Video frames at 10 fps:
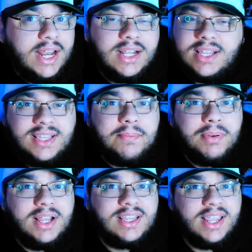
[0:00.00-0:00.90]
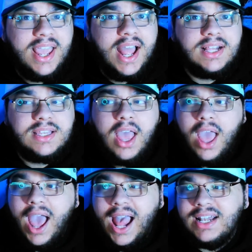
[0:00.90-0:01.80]
It's as simple as it gets.
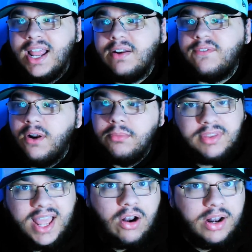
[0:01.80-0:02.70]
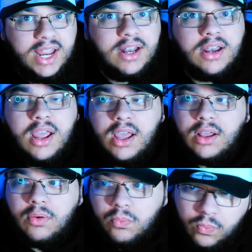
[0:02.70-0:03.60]
And then from then on in,
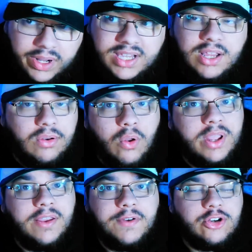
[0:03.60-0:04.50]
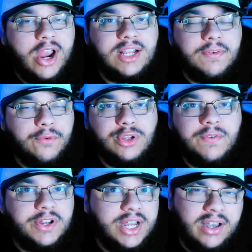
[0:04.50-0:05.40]
we're still looking for trades for
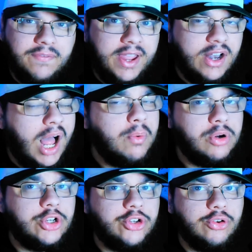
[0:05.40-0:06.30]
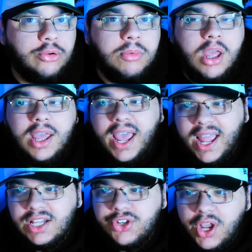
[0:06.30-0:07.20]
Vucevic and LaVine, I would assume.
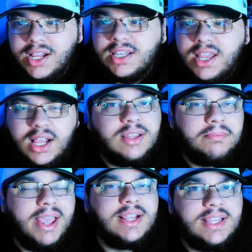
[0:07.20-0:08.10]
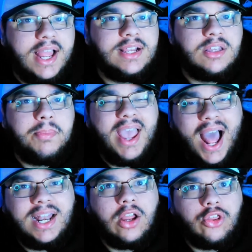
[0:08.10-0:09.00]
It just doesn't make sense to be
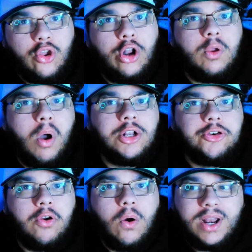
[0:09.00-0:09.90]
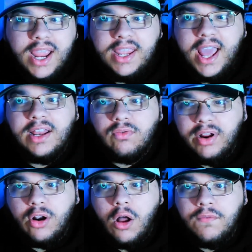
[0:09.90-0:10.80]
adding a 31 year old and getting
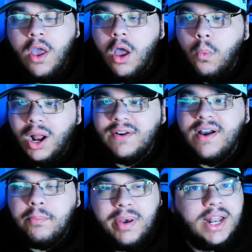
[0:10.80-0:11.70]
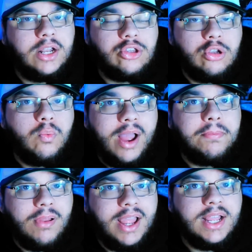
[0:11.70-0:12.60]
rid of one of our better two way
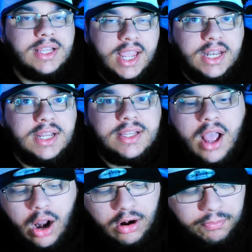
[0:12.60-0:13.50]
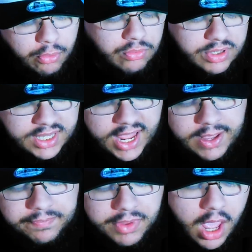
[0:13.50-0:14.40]
players in this current Bulls team.